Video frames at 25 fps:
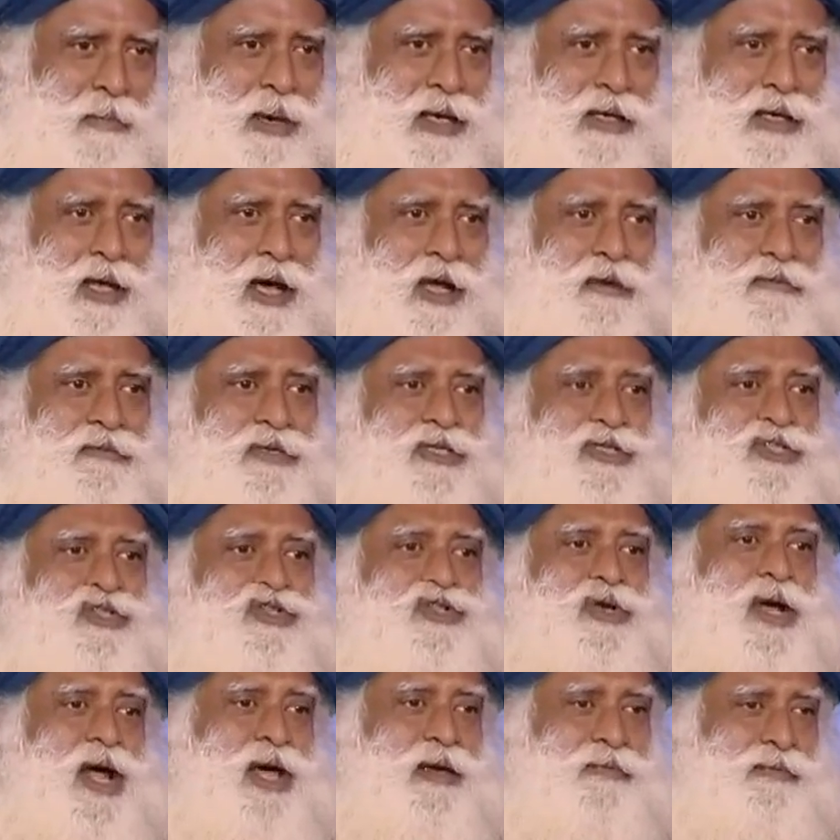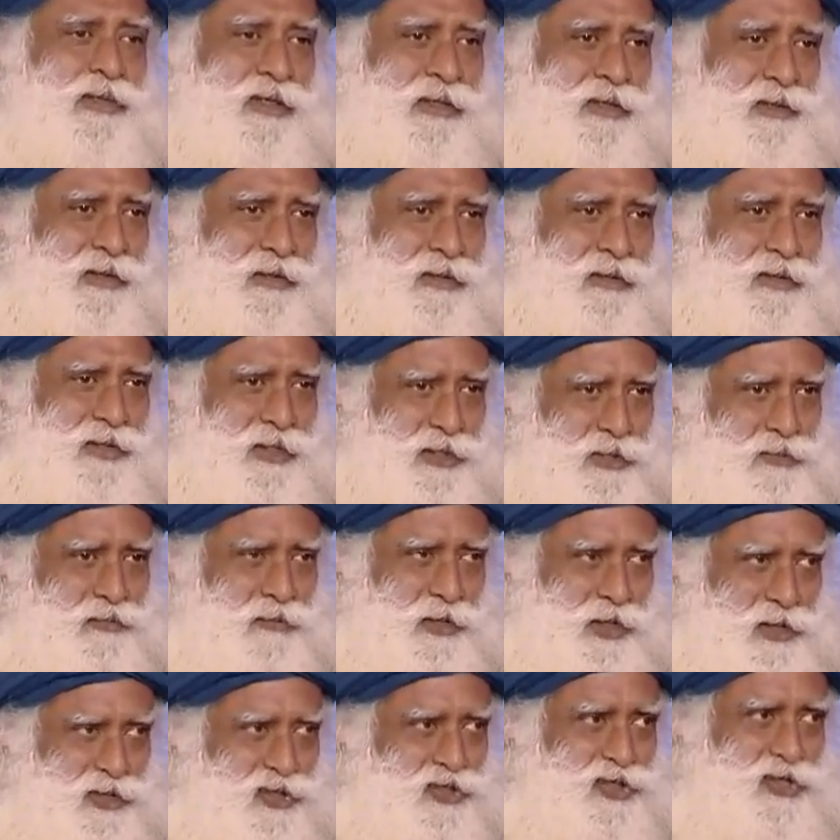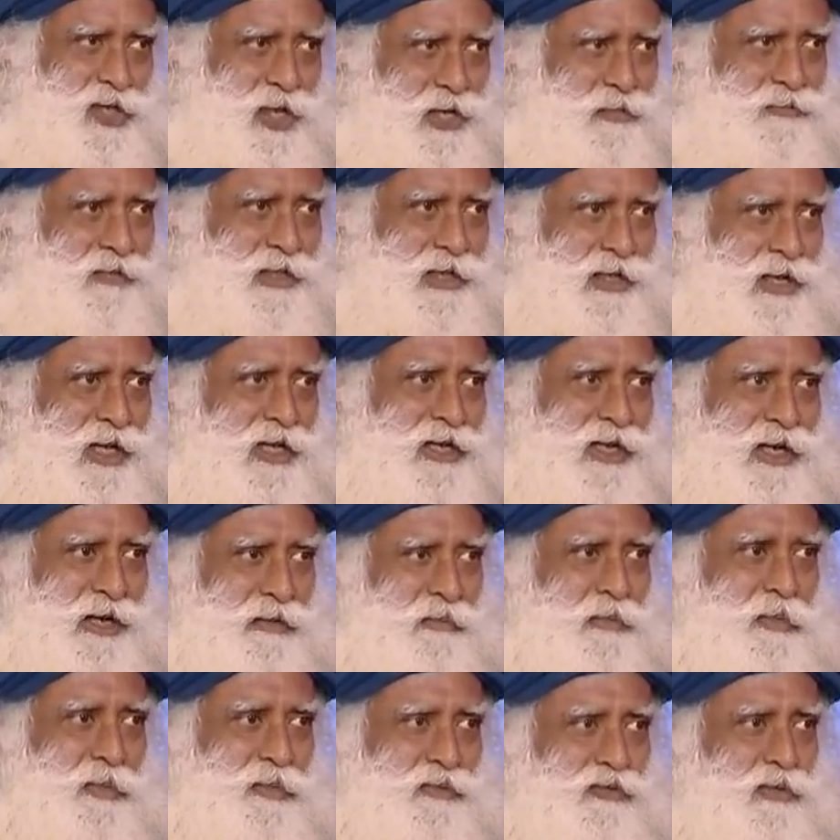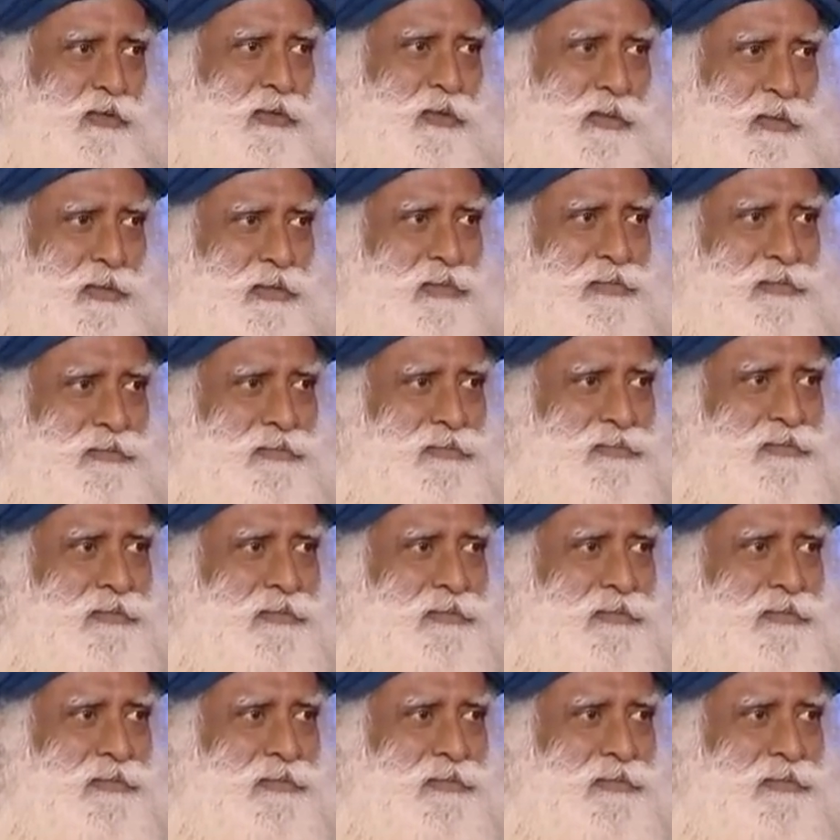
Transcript: But are we striving? Yes, we are striving like never before.